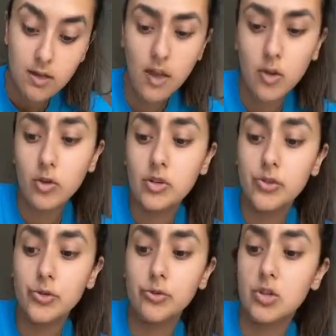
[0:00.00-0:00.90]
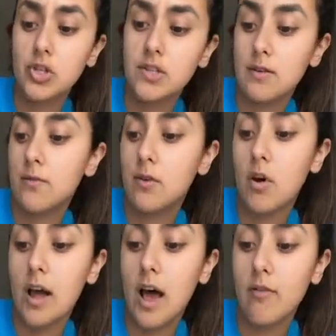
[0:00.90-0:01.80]
that you can do just if you
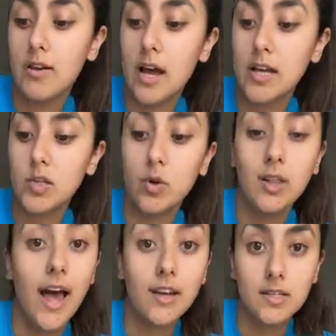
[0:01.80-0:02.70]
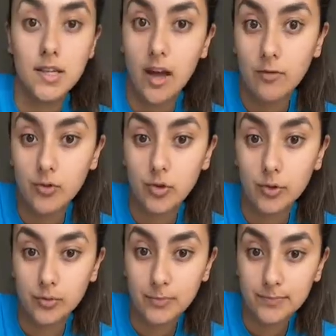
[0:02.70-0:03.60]
want to have a nice, relaxing
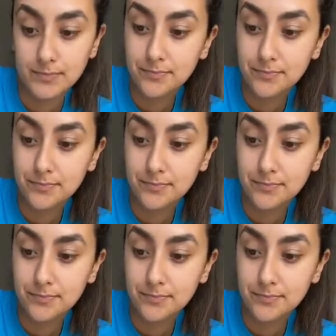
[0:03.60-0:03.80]
afternoon.